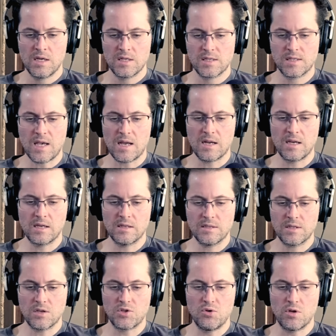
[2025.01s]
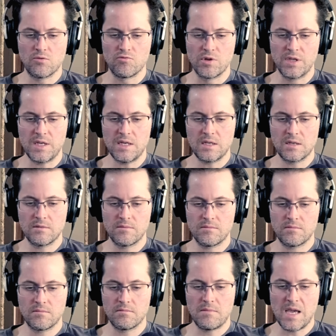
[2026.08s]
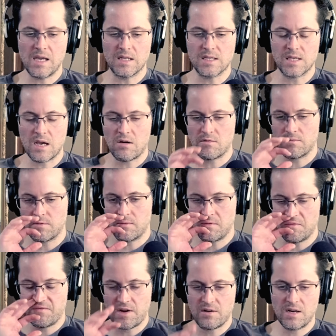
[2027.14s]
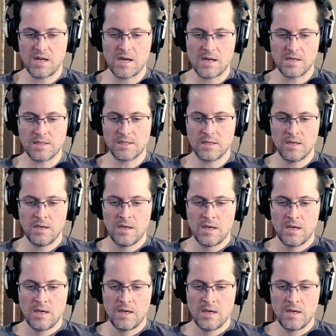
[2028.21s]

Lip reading: settings because you can really make it sound very nice.